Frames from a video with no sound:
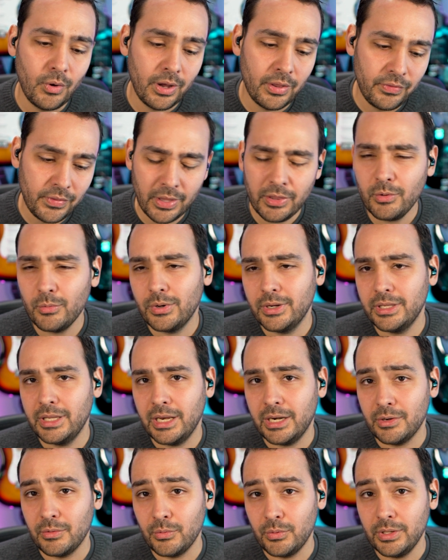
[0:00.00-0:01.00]
Another one
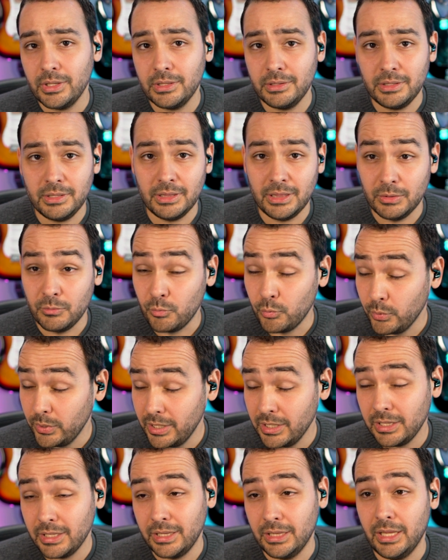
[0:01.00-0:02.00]
that I really,
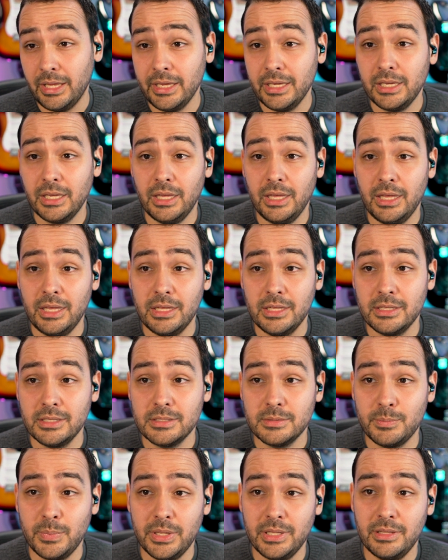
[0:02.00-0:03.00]
really like
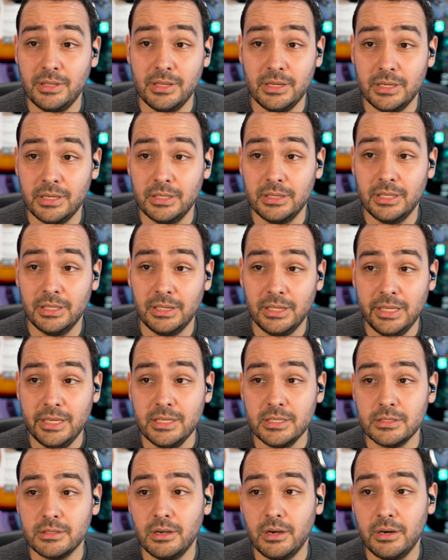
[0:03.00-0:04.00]
is been the, the
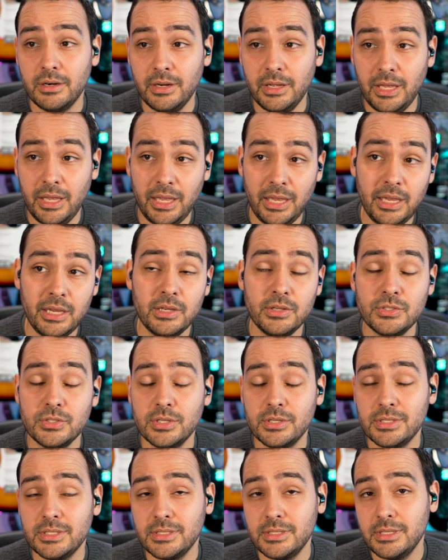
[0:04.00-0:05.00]
LinkStar
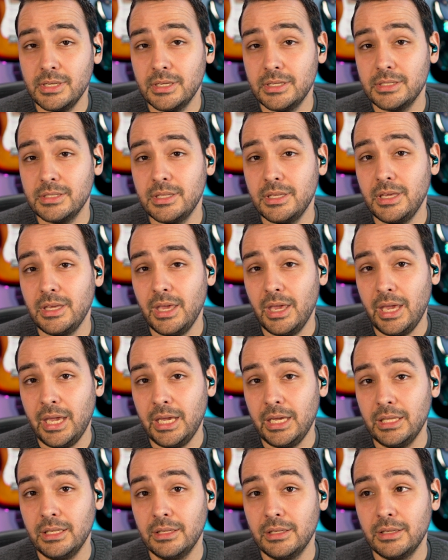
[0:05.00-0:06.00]
H
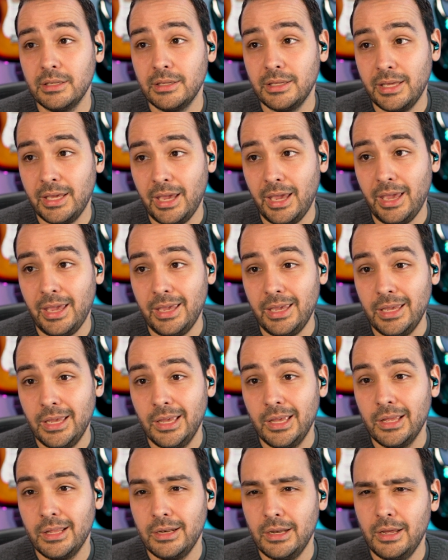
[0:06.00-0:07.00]
sixty-eight K.
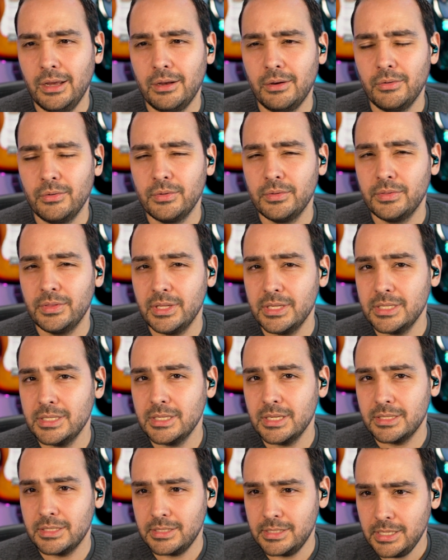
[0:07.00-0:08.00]
Now, this
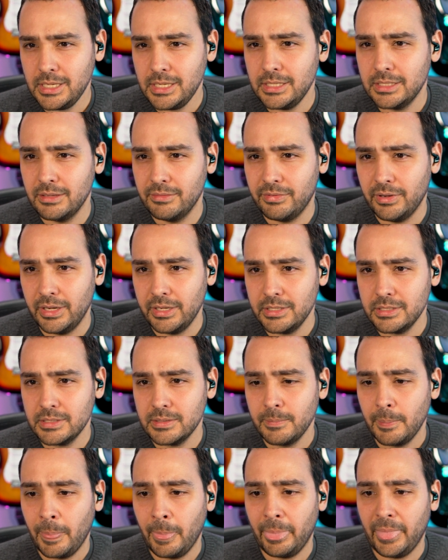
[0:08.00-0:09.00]
is a Seed
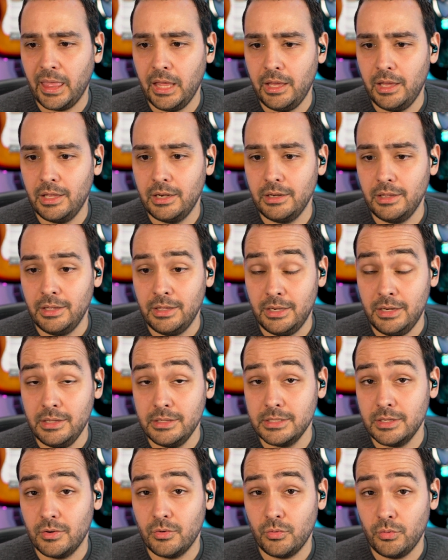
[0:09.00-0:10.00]
device, and it
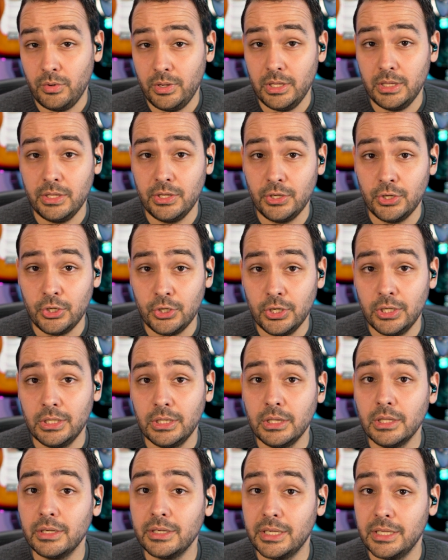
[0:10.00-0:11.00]
is a really
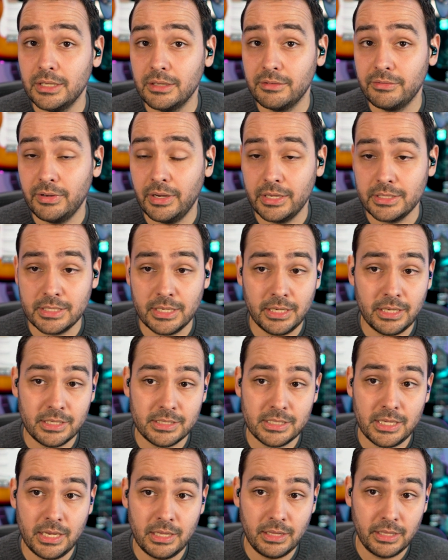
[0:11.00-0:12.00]
good looking device. I
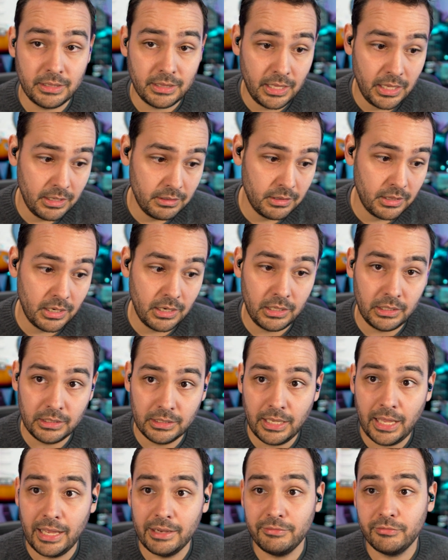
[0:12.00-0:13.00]
gotta say, like, they did a
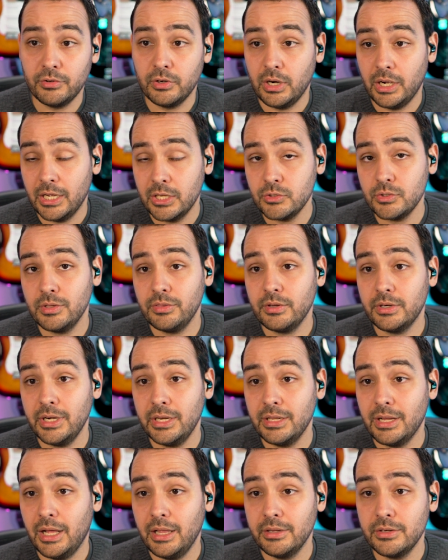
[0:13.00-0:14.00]
lot for one hundred
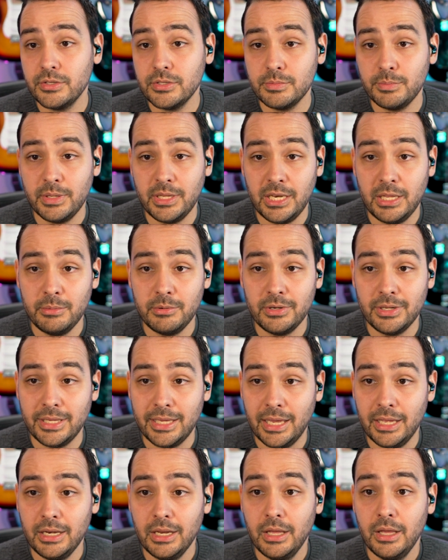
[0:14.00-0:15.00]
thirty dollars. Being able to
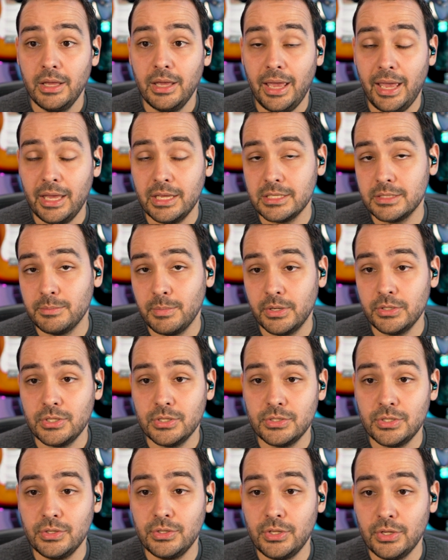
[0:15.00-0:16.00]
get as
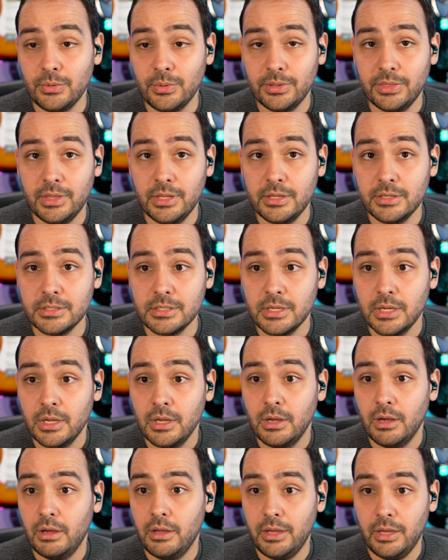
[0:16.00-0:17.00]
much as you do with this
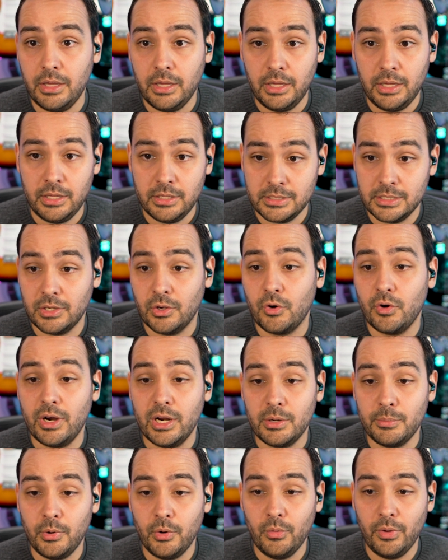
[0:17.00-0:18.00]
is
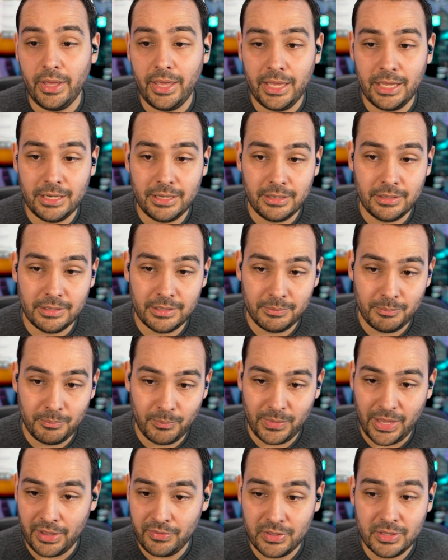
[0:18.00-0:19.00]
incredible. And
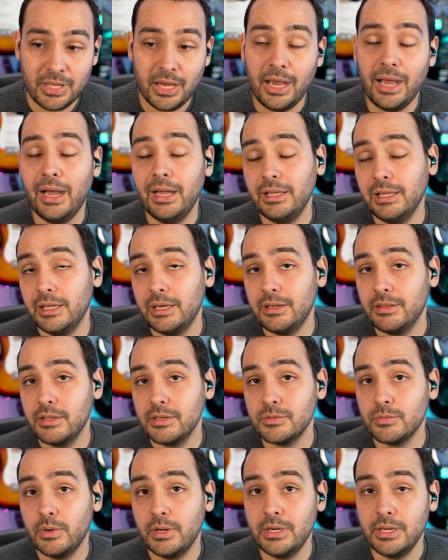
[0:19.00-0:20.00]
I think the highlight of
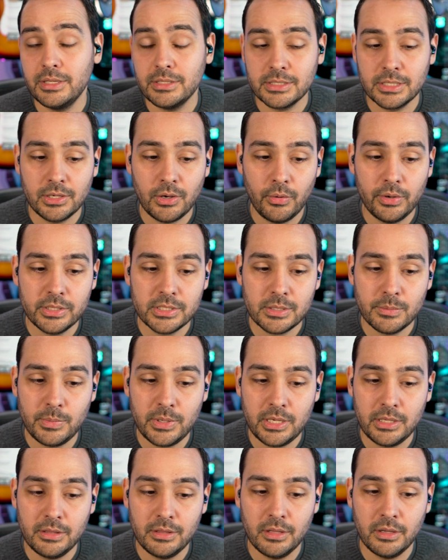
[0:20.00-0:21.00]
this one is going to
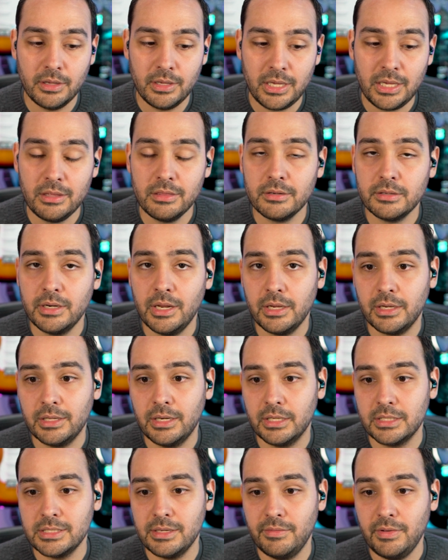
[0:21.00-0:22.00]
be the Ethernet
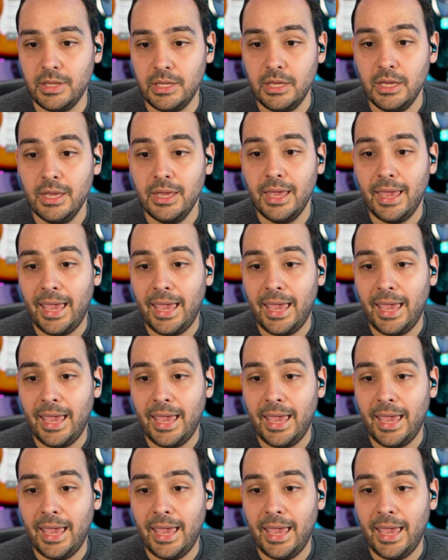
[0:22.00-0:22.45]
connectivity.